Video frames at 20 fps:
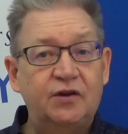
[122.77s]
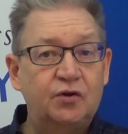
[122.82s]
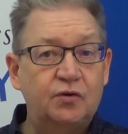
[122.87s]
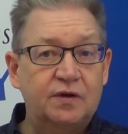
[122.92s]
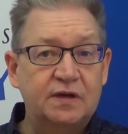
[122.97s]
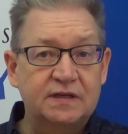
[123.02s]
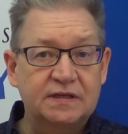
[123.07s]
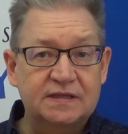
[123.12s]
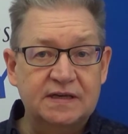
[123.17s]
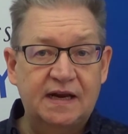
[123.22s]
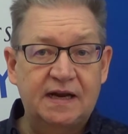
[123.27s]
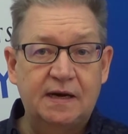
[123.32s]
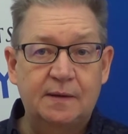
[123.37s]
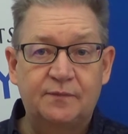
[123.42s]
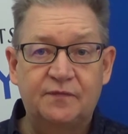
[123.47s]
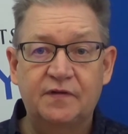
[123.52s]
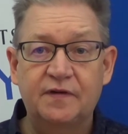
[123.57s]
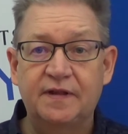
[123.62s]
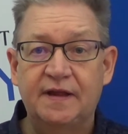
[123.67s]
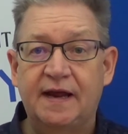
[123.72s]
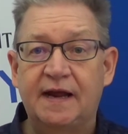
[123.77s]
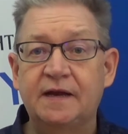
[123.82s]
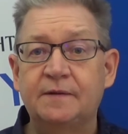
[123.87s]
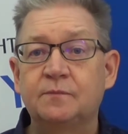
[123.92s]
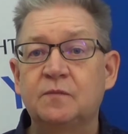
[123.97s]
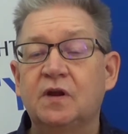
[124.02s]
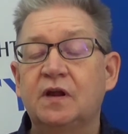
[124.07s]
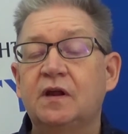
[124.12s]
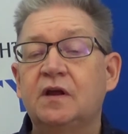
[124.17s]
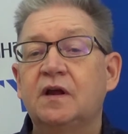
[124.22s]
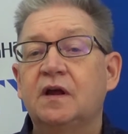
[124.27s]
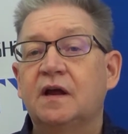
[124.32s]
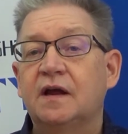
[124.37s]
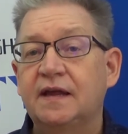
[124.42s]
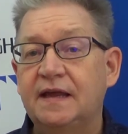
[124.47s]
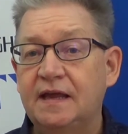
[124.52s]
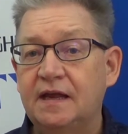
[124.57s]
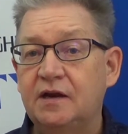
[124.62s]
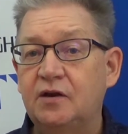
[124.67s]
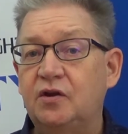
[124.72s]
you can sign up for that.
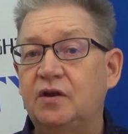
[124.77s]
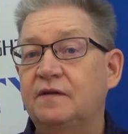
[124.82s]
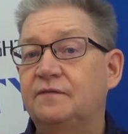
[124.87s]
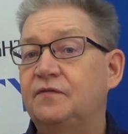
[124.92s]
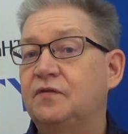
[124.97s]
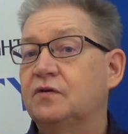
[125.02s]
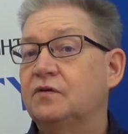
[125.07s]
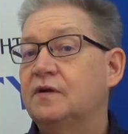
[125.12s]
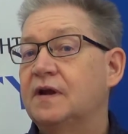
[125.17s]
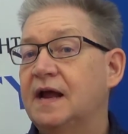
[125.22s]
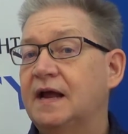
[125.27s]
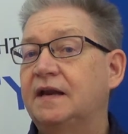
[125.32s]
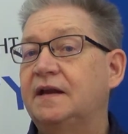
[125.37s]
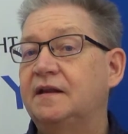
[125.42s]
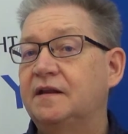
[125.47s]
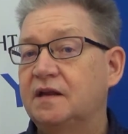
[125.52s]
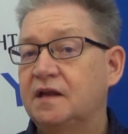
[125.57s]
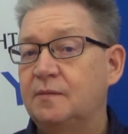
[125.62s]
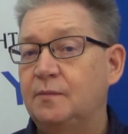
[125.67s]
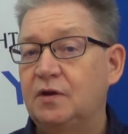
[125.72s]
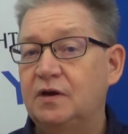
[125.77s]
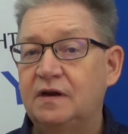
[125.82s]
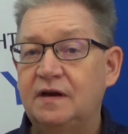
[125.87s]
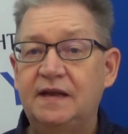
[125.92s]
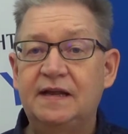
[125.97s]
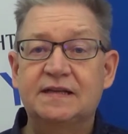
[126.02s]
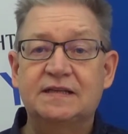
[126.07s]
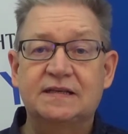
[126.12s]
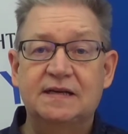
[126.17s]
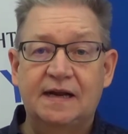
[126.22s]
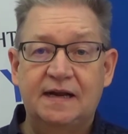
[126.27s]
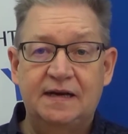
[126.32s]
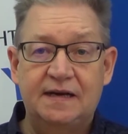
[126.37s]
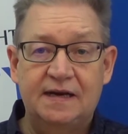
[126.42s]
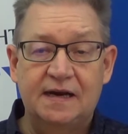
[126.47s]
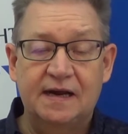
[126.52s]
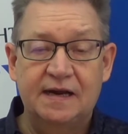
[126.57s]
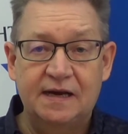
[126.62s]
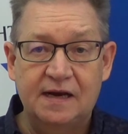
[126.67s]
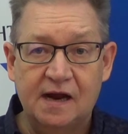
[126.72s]
Again, if you're not in the community, it's
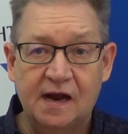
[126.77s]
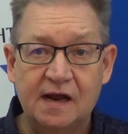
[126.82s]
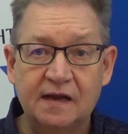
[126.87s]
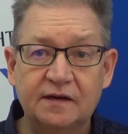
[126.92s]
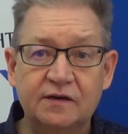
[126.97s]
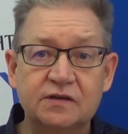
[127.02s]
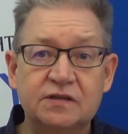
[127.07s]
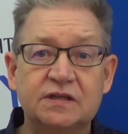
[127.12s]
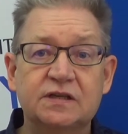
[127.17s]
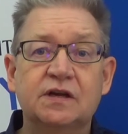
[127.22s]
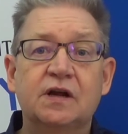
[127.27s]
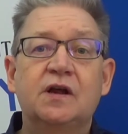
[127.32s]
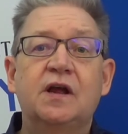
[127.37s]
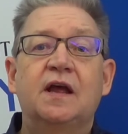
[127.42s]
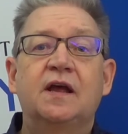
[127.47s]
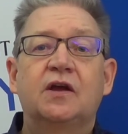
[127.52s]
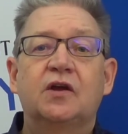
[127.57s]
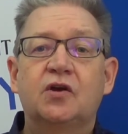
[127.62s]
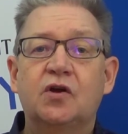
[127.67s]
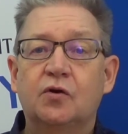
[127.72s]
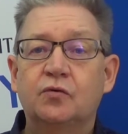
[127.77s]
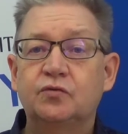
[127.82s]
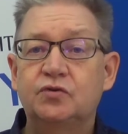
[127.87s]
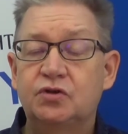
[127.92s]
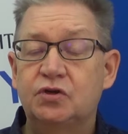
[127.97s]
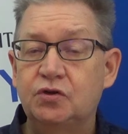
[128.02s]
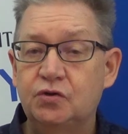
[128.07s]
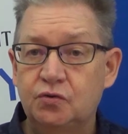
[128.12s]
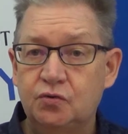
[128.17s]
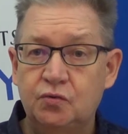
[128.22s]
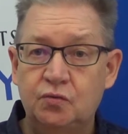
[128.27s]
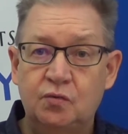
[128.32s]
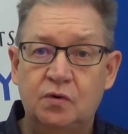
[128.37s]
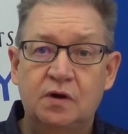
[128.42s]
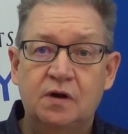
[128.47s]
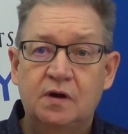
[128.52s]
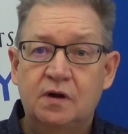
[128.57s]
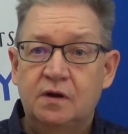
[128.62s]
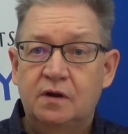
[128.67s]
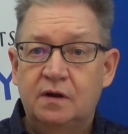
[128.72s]
$99. Go to
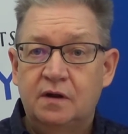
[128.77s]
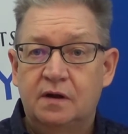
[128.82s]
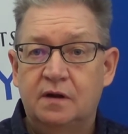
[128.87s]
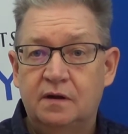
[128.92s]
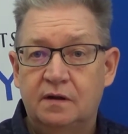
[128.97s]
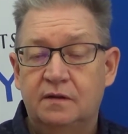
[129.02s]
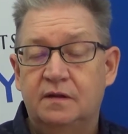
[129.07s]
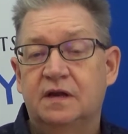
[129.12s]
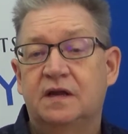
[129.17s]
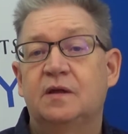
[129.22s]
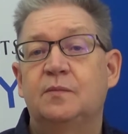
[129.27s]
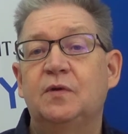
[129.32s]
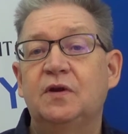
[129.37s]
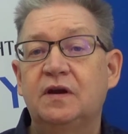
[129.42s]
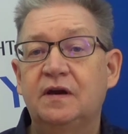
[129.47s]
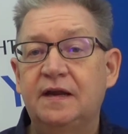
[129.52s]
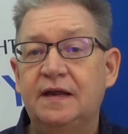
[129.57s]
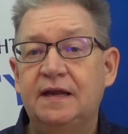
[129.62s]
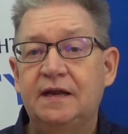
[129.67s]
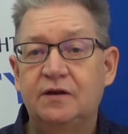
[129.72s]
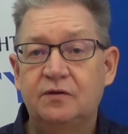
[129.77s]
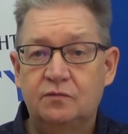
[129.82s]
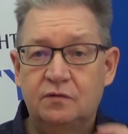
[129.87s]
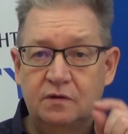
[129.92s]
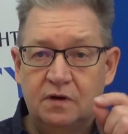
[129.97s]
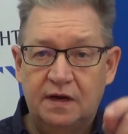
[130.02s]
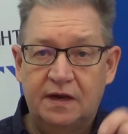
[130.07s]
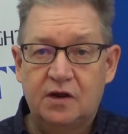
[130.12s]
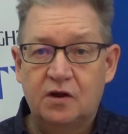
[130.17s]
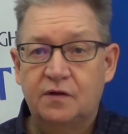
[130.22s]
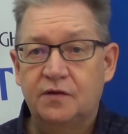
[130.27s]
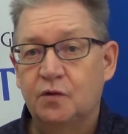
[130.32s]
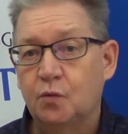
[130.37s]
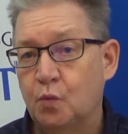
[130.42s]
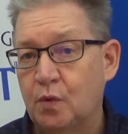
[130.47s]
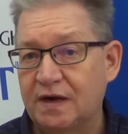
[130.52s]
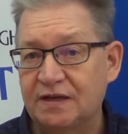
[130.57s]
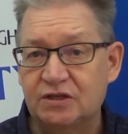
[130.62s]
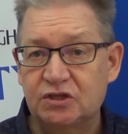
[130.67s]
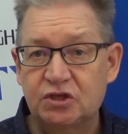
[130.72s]
uh, the community, click on the
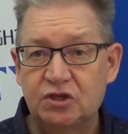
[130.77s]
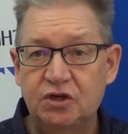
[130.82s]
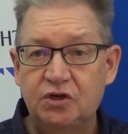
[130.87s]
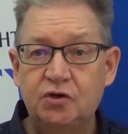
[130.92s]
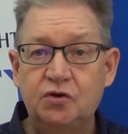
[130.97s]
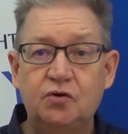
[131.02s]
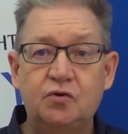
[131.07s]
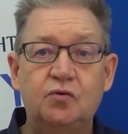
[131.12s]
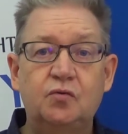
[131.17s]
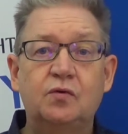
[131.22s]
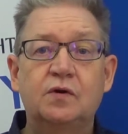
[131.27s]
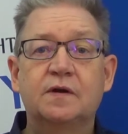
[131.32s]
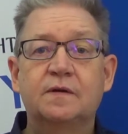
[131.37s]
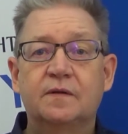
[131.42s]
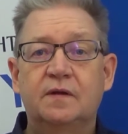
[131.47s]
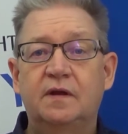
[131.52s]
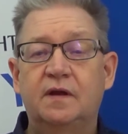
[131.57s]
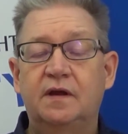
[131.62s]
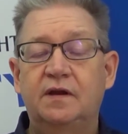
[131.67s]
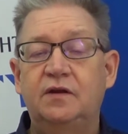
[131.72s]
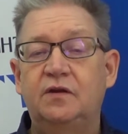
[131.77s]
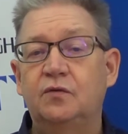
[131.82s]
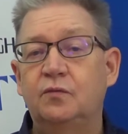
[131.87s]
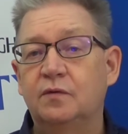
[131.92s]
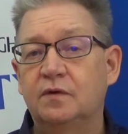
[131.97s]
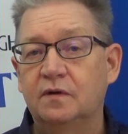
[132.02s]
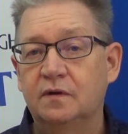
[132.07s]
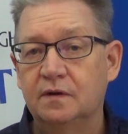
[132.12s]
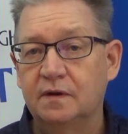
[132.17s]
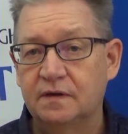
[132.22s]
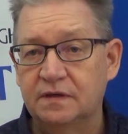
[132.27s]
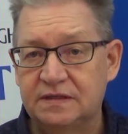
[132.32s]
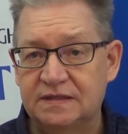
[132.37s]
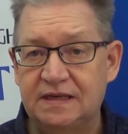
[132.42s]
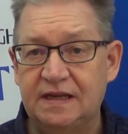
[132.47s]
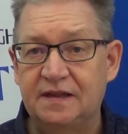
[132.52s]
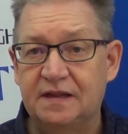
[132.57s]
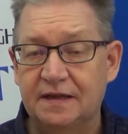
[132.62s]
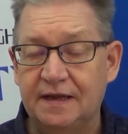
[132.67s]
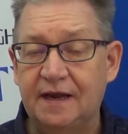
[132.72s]
what's new, and you will uh,
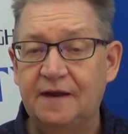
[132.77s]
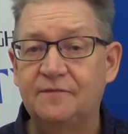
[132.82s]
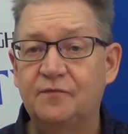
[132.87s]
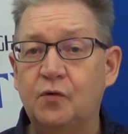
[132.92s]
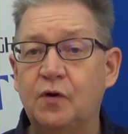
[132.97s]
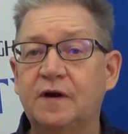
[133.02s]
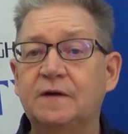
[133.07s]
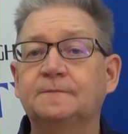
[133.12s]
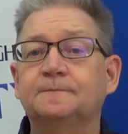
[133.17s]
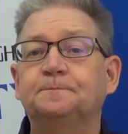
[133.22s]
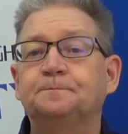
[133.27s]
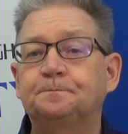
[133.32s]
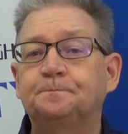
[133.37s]
see the link for it.